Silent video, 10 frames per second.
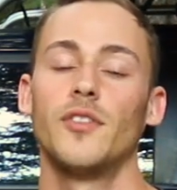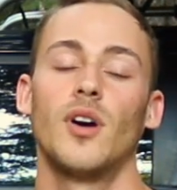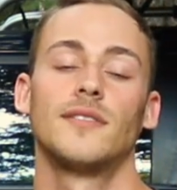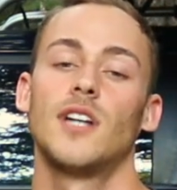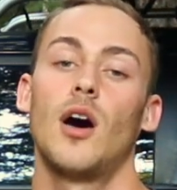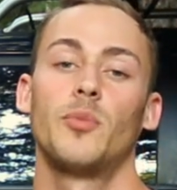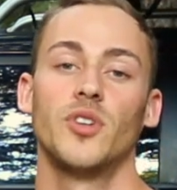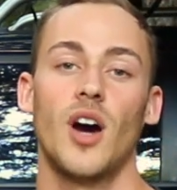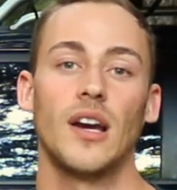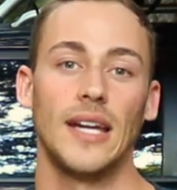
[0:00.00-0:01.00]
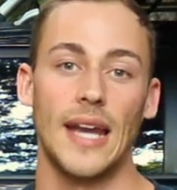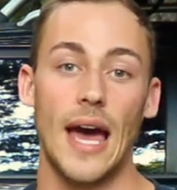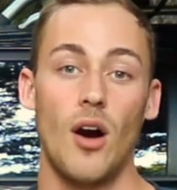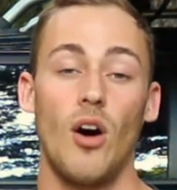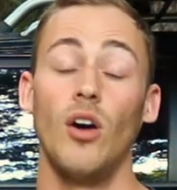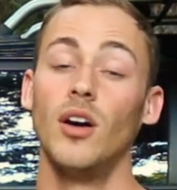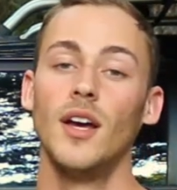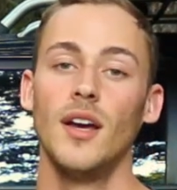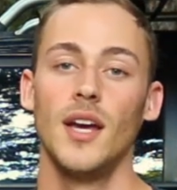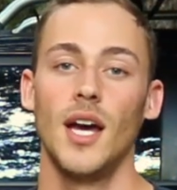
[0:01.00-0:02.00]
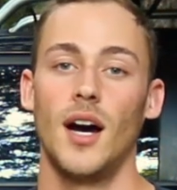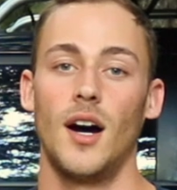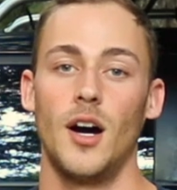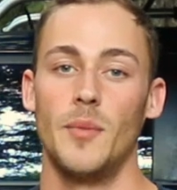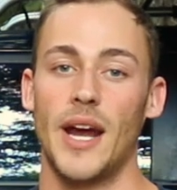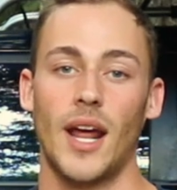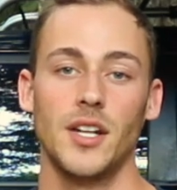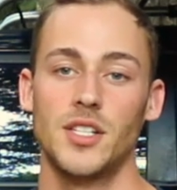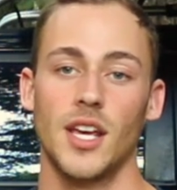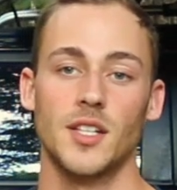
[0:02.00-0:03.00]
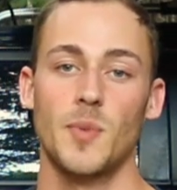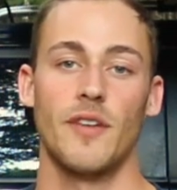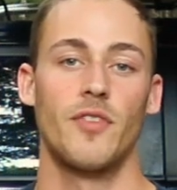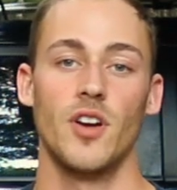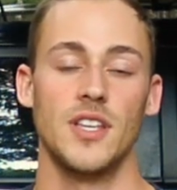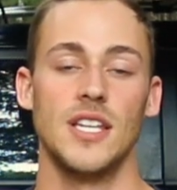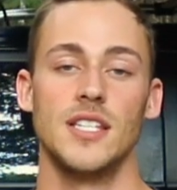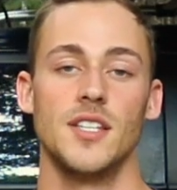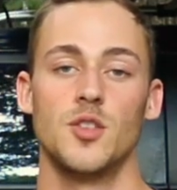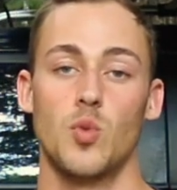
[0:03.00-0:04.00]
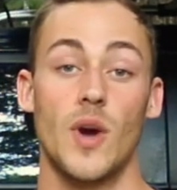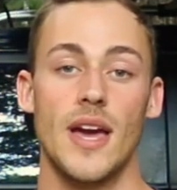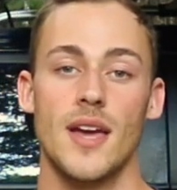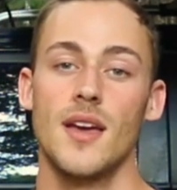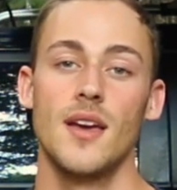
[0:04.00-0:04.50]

You don't have to help your dog in at all, and I just think it's by far the easiest way.